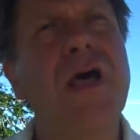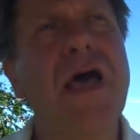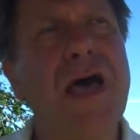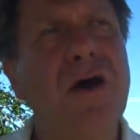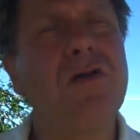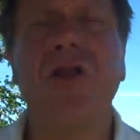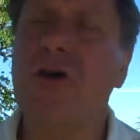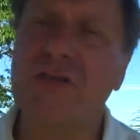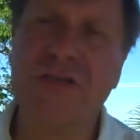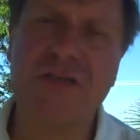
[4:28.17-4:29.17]
how
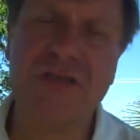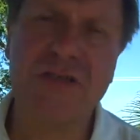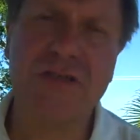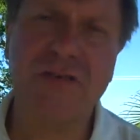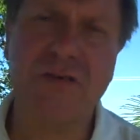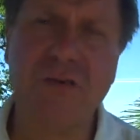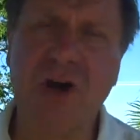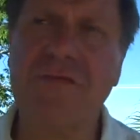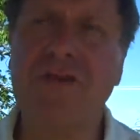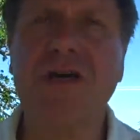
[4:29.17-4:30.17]
learners have
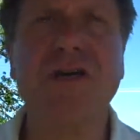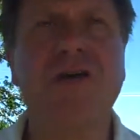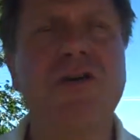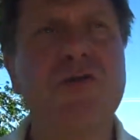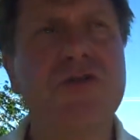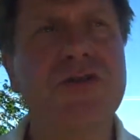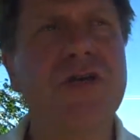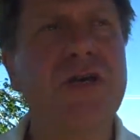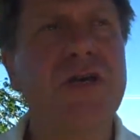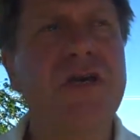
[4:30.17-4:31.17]
arrived at that conclusion,
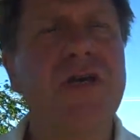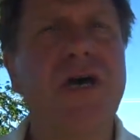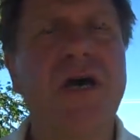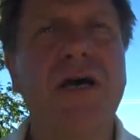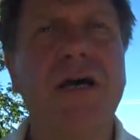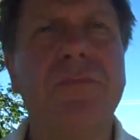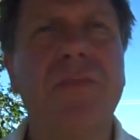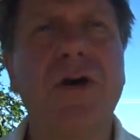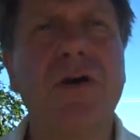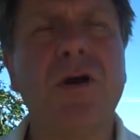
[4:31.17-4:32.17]

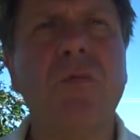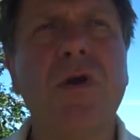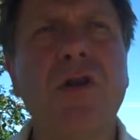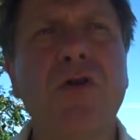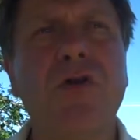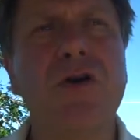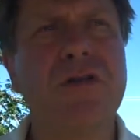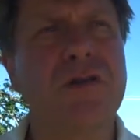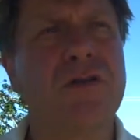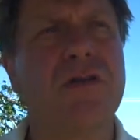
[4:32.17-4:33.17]
and we look at
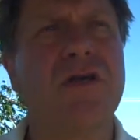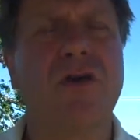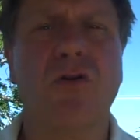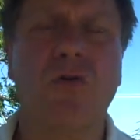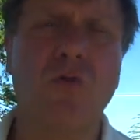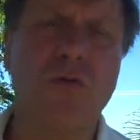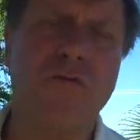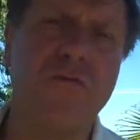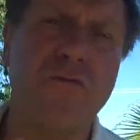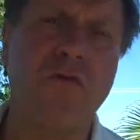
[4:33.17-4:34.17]
all the
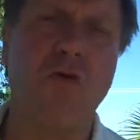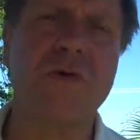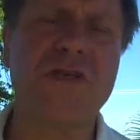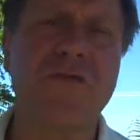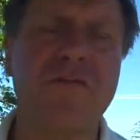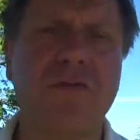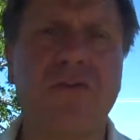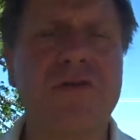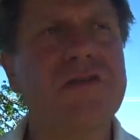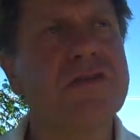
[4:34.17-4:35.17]
formative
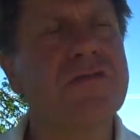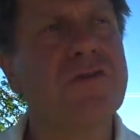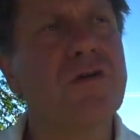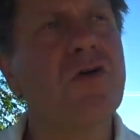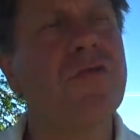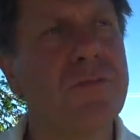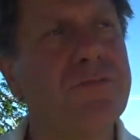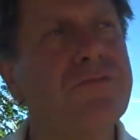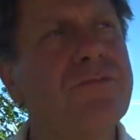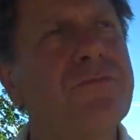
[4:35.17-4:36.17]
influences on them
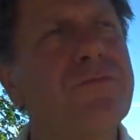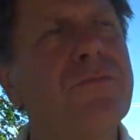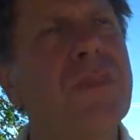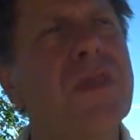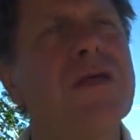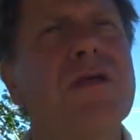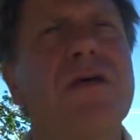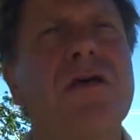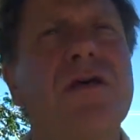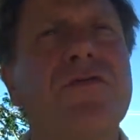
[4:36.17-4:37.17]

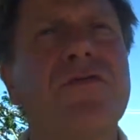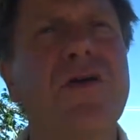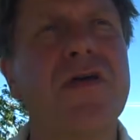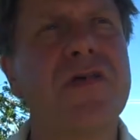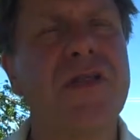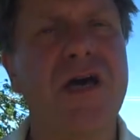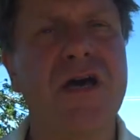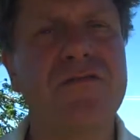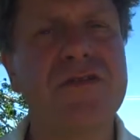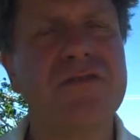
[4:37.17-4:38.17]
throughout their
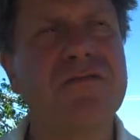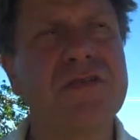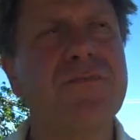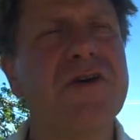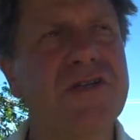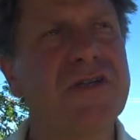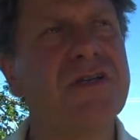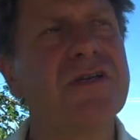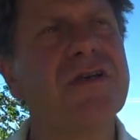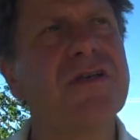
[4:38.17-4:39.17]
lives, especially
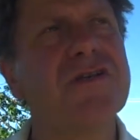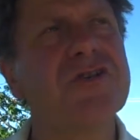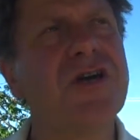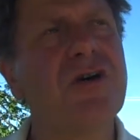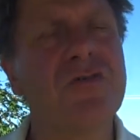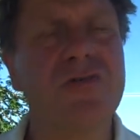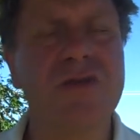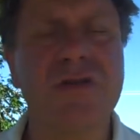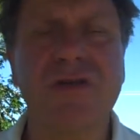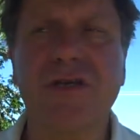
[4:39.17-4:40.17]
in childhood
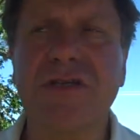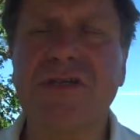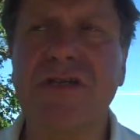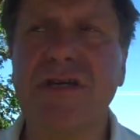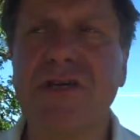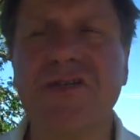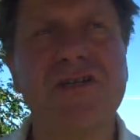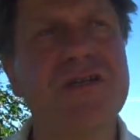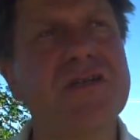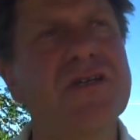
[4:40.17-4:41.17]
and teenage
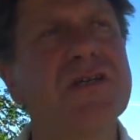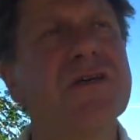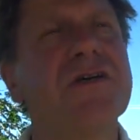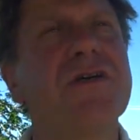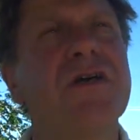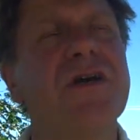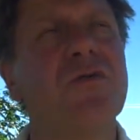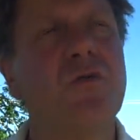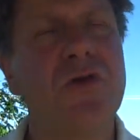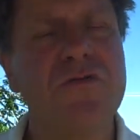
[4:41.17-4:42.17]
years, in
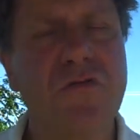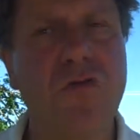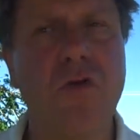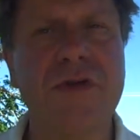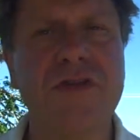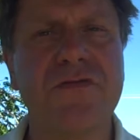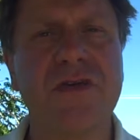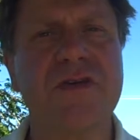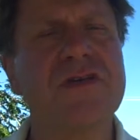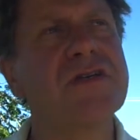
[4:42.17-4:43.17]
all those formative
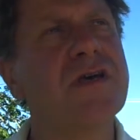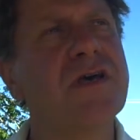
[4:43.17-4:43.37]
years,